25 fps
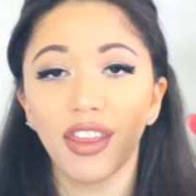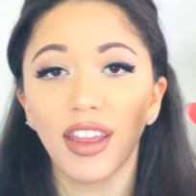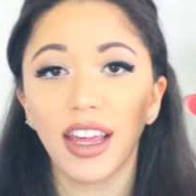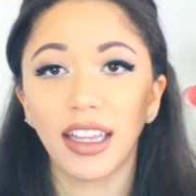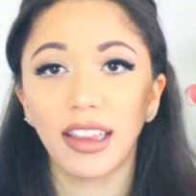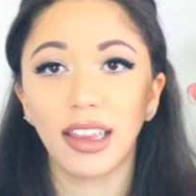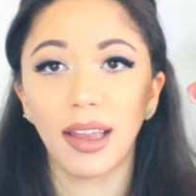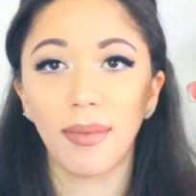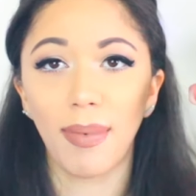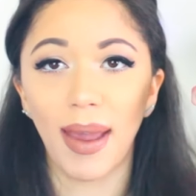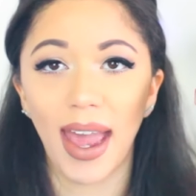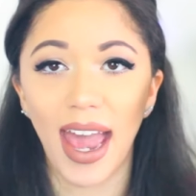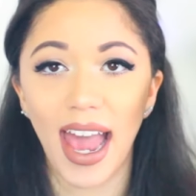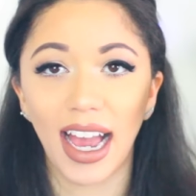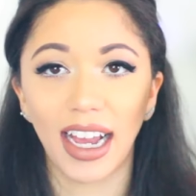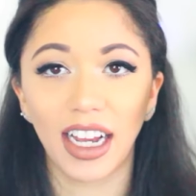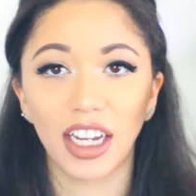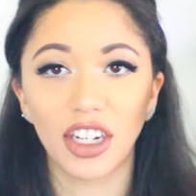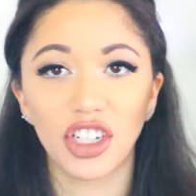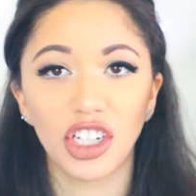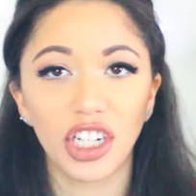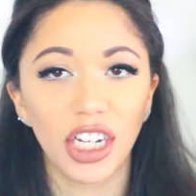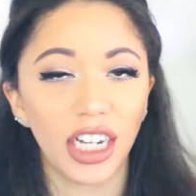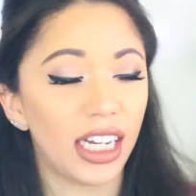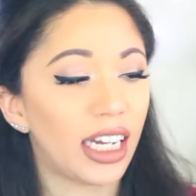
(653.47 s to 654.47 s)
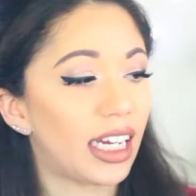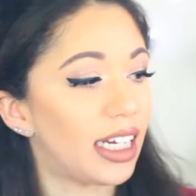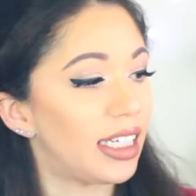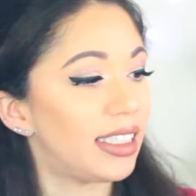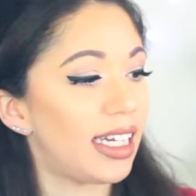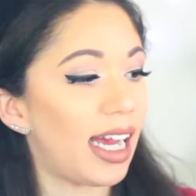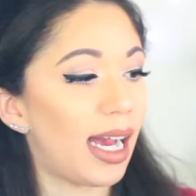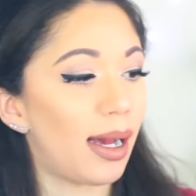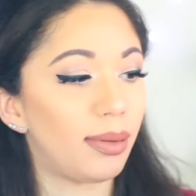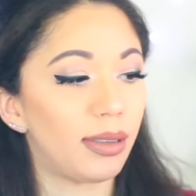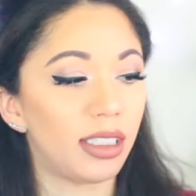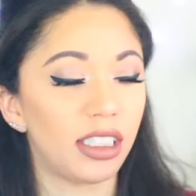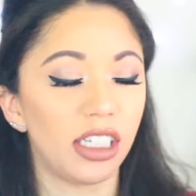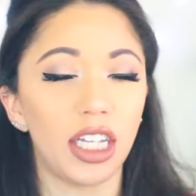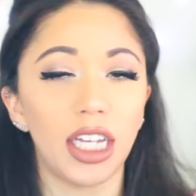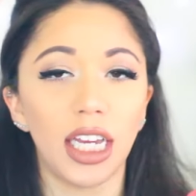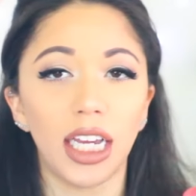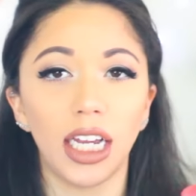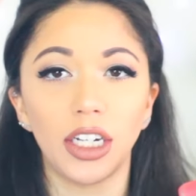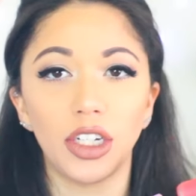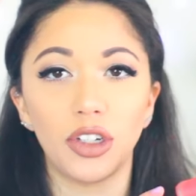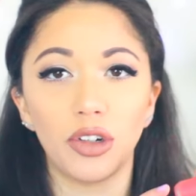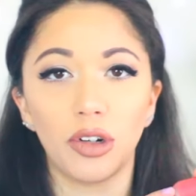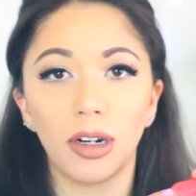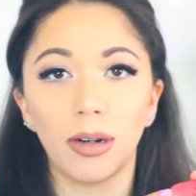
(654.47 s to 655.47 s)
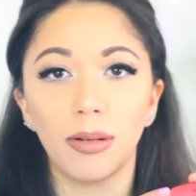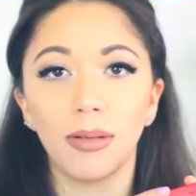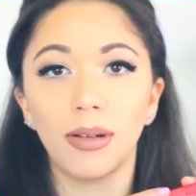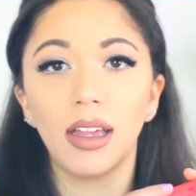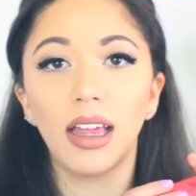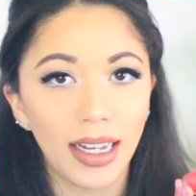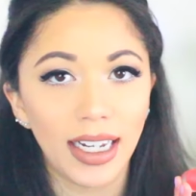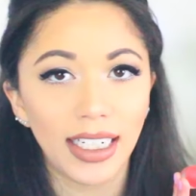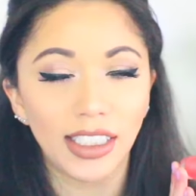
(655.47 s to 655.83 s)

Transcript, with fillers: think the packaging is absolutely adorable.